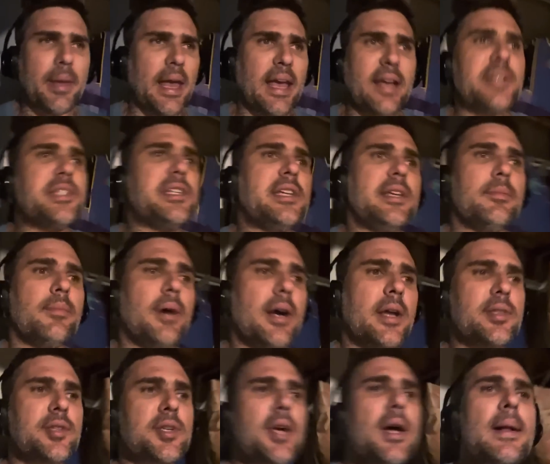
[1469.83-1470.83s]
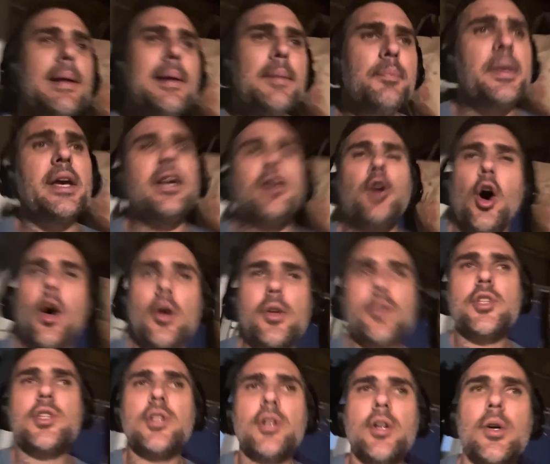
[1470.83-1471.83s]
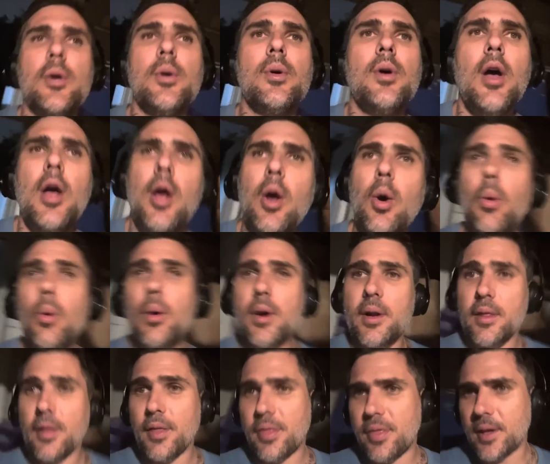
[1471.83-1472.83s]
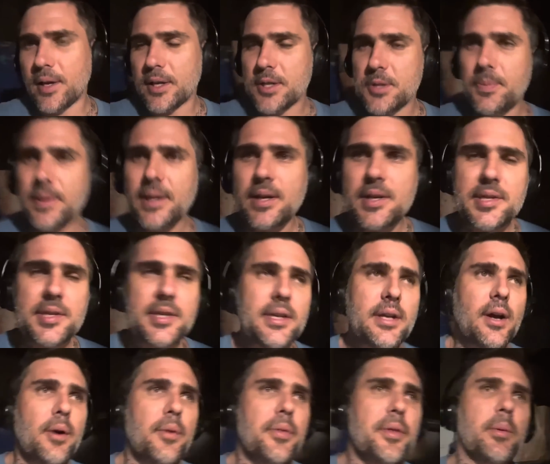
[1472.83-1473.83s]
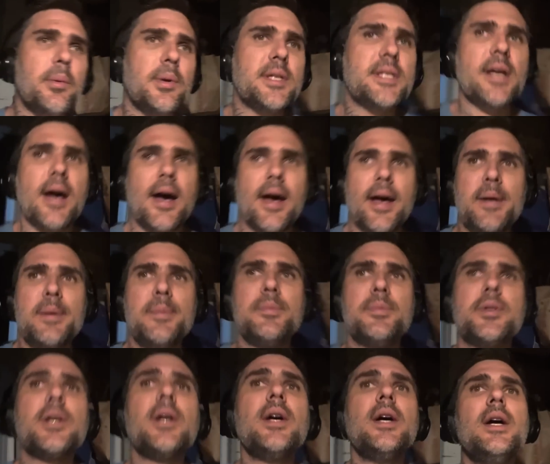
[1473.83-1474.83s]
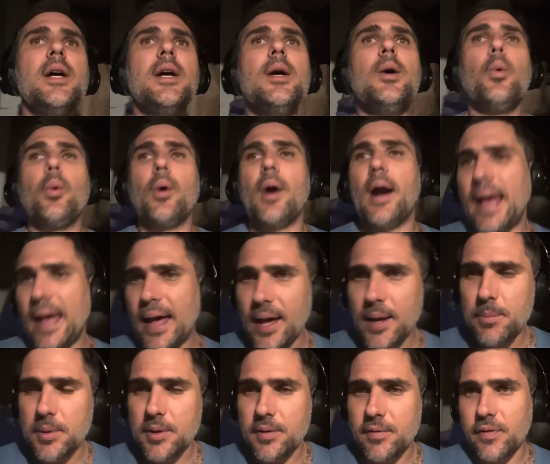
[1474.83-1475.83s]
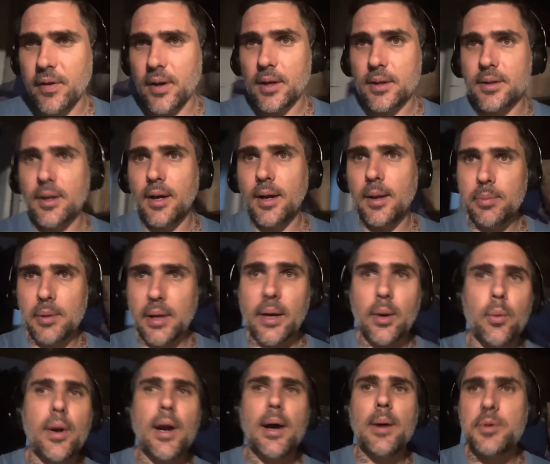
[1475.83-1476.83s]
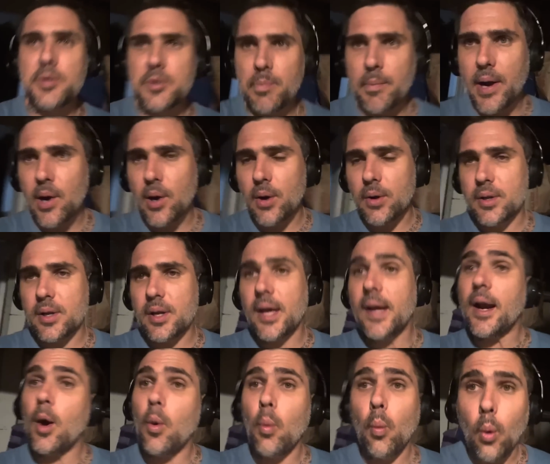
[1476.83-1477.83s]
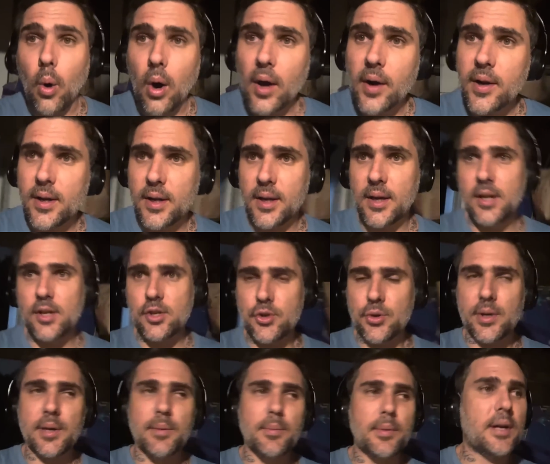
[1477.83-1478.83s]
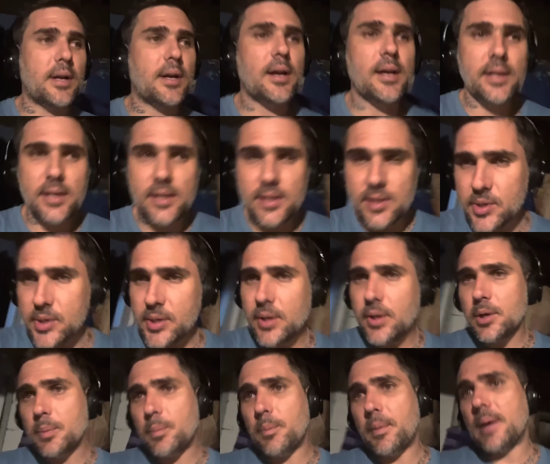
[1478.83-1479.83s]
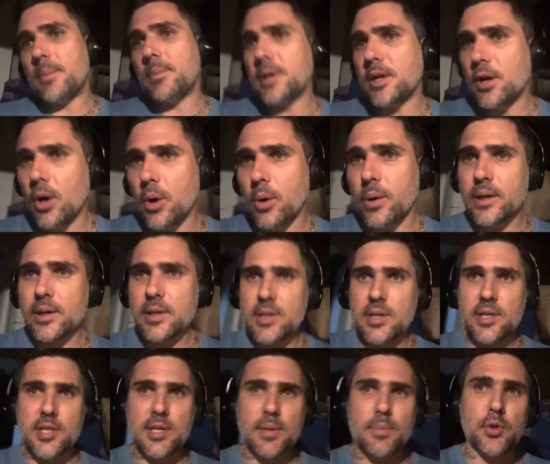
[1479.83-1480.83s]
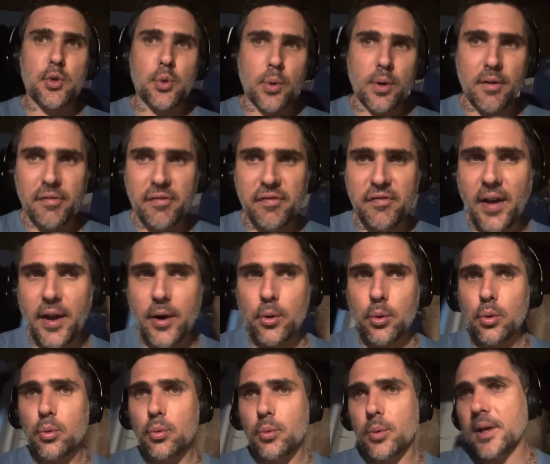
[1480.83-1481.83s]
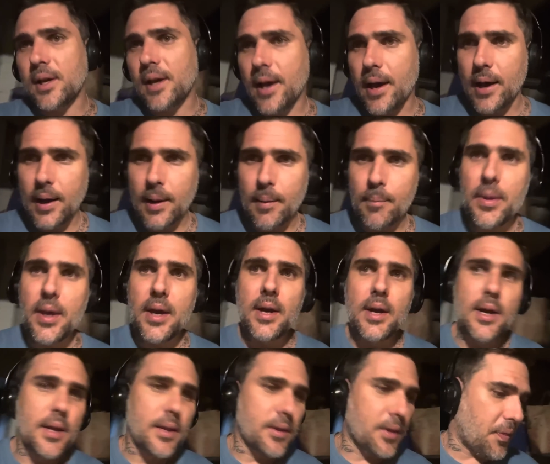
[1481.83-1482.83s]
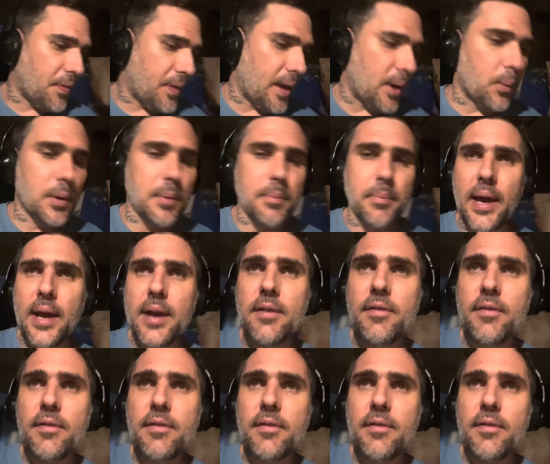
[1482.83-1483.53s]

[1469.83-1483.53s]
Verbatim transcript: 18 months and also one of the things because you know, there were times where I had been fucked up, like when I was married and I wanted to get treatment and I considered maybe going to some sort of federal rehab that they would pay